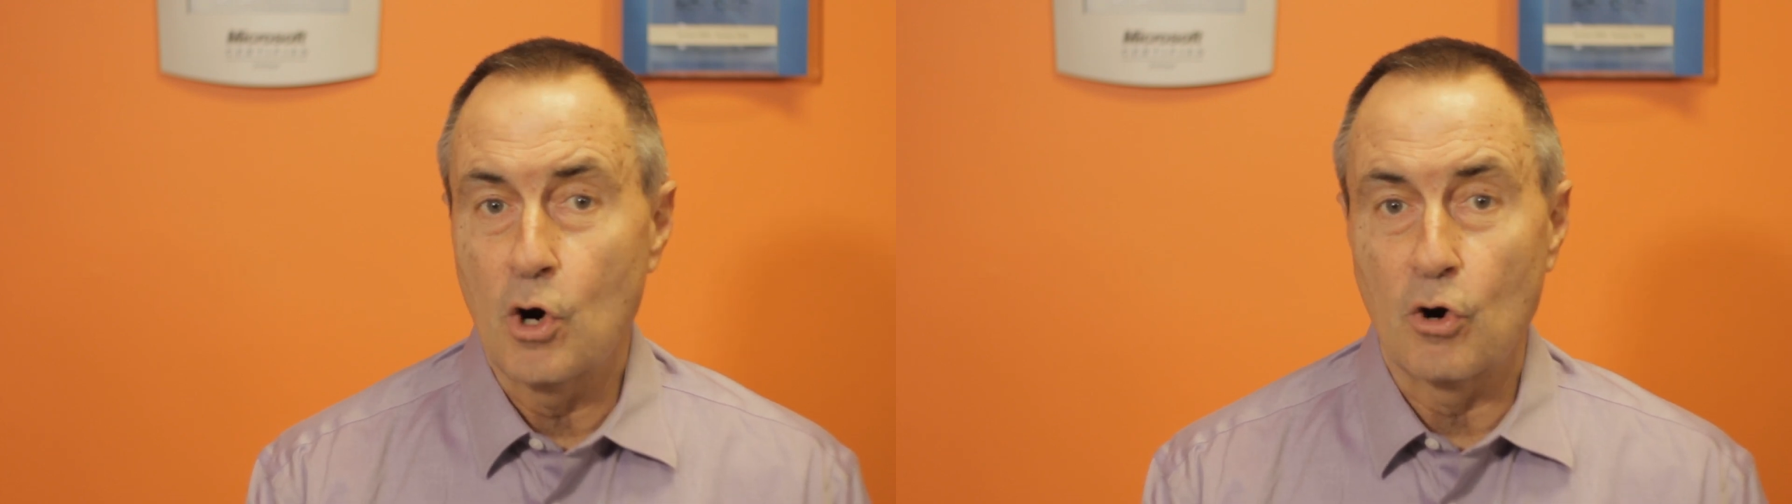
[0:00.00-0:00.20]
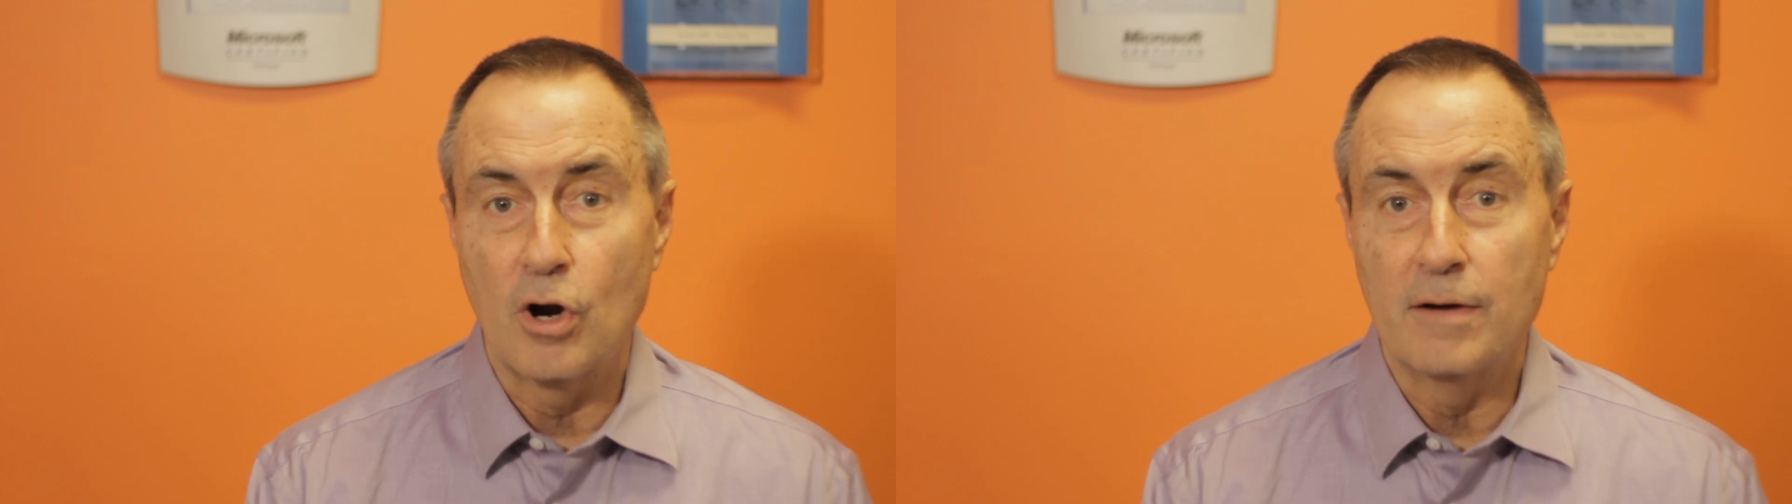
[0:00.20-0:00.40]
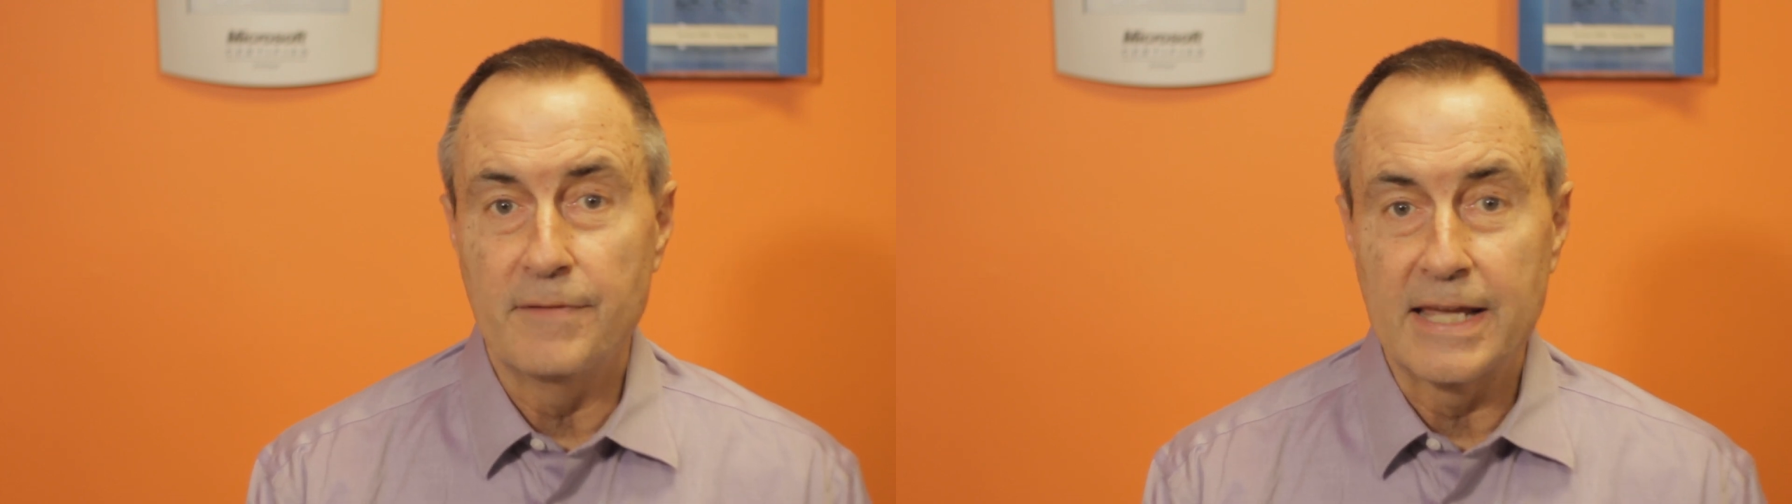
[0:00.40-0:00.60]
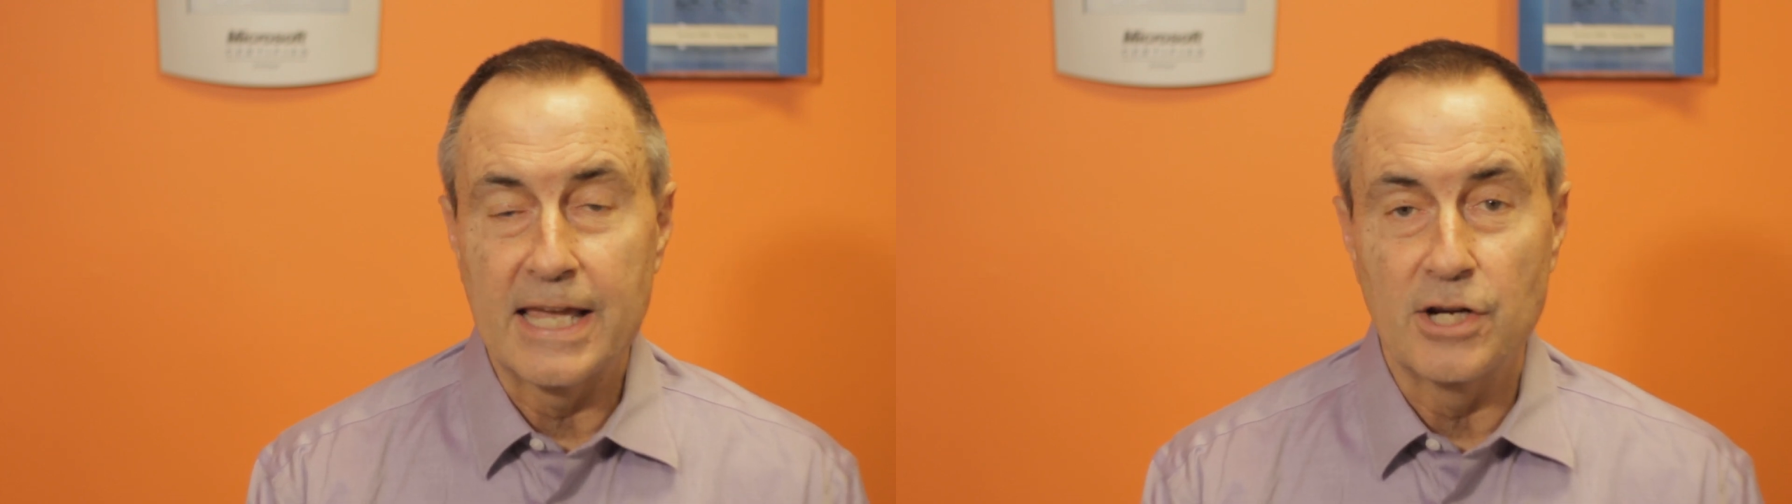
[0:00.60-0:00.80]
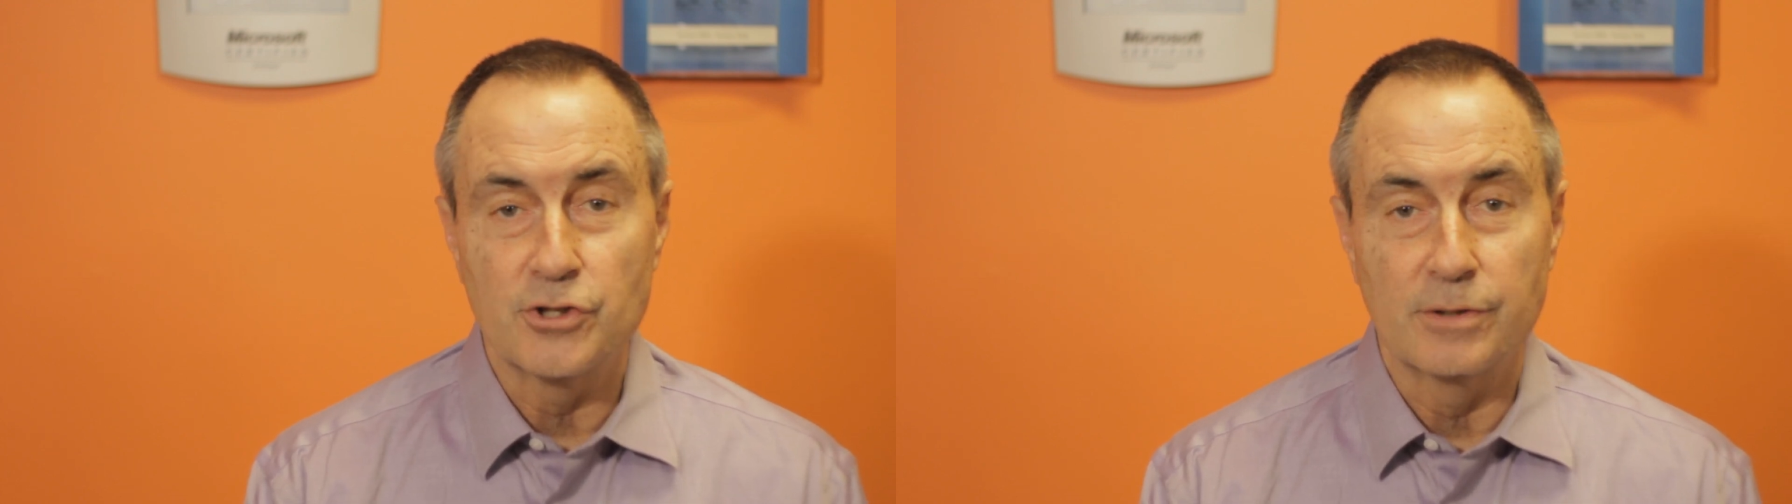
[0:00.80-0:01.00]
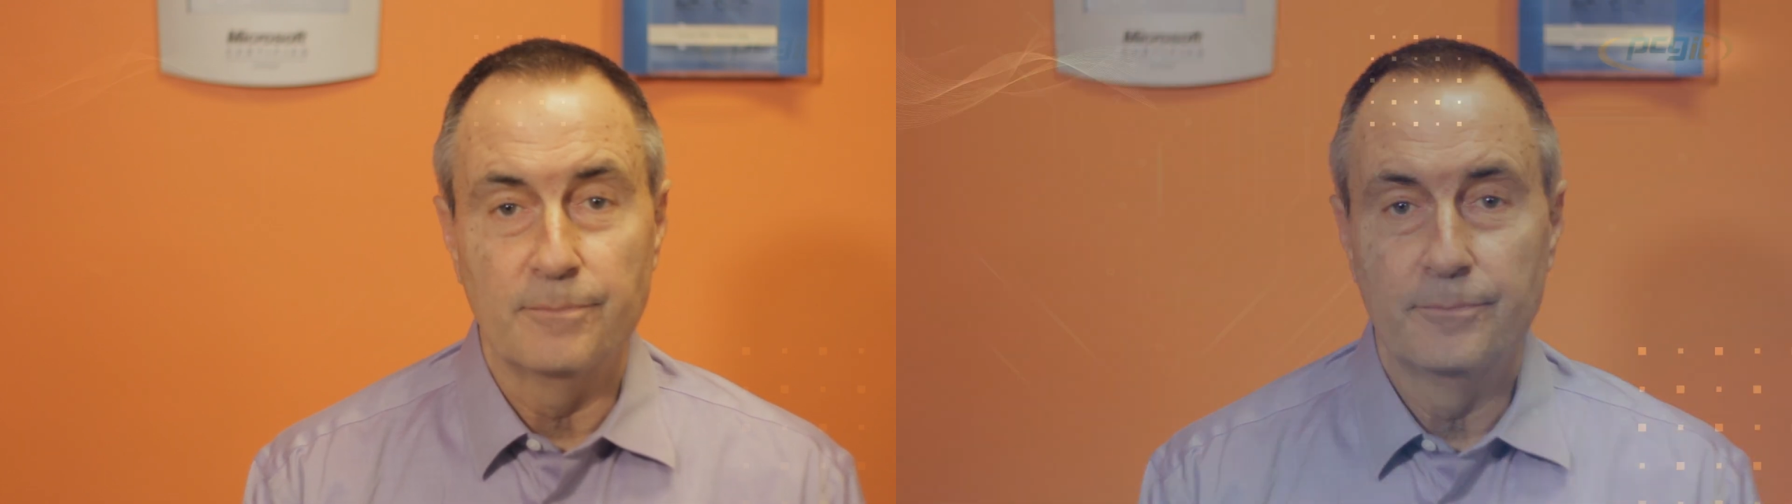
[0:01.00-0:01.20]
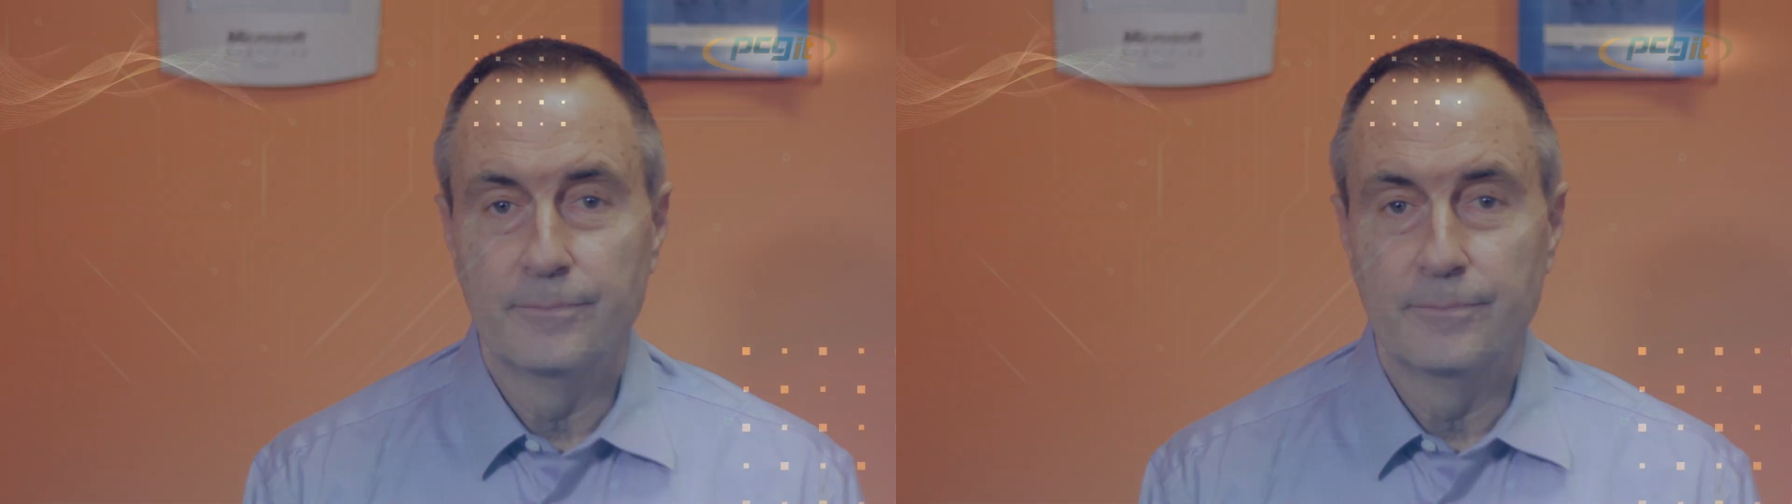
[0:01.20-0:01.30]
or on vacation.